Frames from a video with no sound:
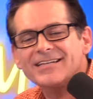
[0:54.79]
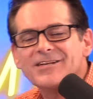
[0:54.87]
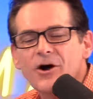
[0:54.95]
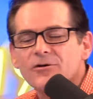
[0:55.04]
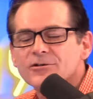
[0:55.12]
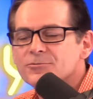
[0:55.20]
that's
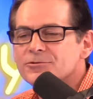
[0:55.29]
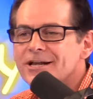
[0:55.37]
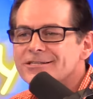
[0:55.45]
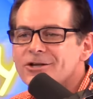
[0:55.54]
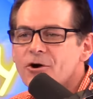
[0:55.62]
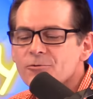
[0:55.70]
how it was,
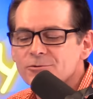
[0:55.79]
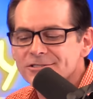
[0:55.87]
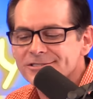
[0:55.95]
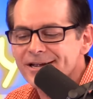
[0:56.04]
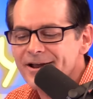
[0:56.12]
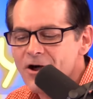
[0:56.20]
that's how it was
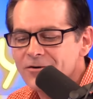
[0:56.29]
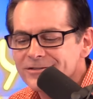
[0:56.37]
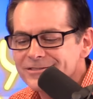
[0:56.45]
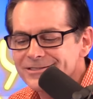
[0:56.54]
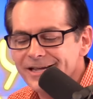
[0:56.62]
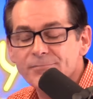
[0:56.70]
sent out.
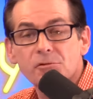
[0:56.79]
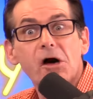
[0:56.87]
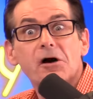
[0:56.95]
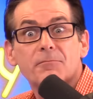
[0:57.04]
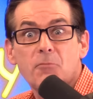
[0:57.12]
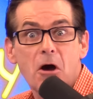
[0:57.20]
Same
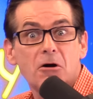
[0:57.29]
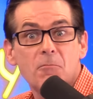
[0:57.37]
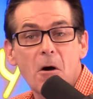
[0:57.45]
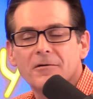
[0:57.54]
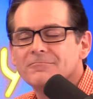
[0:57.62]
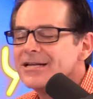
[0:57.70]
look, Barack
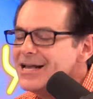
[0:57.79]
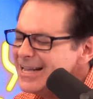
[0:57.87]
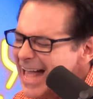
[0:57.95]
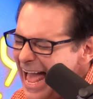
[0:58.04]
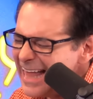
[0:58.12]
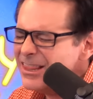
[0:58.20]
Obama,
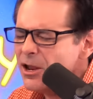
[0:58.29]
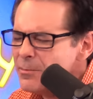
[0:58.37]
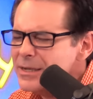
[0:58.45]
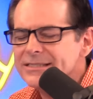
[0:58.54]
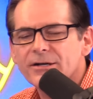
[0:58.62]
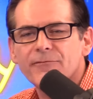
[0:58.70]
ah, a little
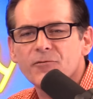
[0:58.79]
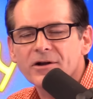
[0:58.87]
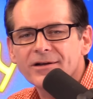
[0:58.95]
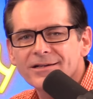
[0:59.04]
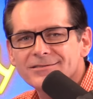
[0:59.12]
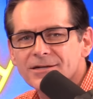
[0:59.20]
bit
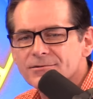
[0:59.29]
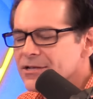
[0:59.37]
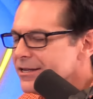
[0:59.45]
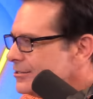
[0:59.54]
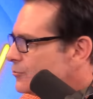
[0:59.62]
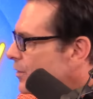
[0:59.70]
different. Sounds
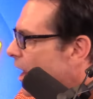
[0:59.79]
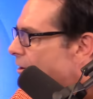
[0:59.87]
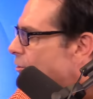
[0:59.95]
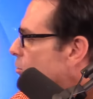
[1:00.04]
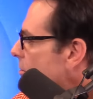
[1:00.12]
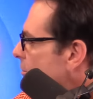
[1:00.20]
like he's. Re- I
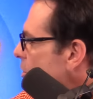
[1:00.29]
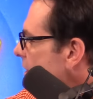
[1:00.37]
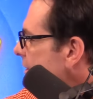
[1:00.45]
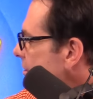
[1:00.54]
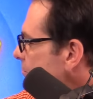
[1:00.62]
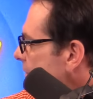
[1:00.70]
don't know what book
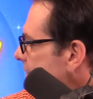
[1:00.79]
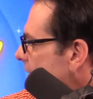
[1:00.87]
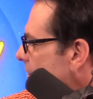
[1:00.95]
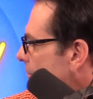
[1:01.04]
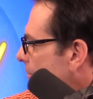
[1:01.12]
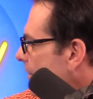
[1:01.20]
it is, but he's
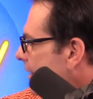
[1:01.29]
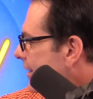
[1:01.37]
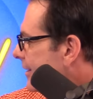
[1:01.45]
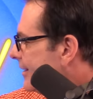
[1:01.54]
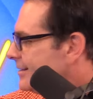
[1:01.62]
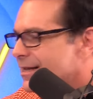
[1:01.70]
at a
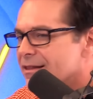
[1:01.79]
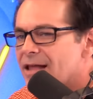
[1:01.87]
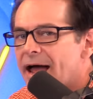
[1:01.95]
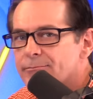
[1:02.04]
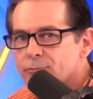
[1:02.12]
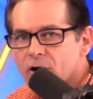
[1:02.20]
he's at a
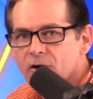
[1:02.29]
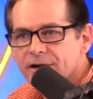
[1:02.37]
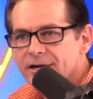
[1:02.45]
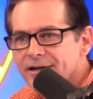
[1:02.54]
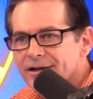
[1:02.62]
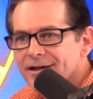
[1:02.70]

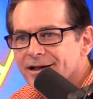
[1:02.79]
library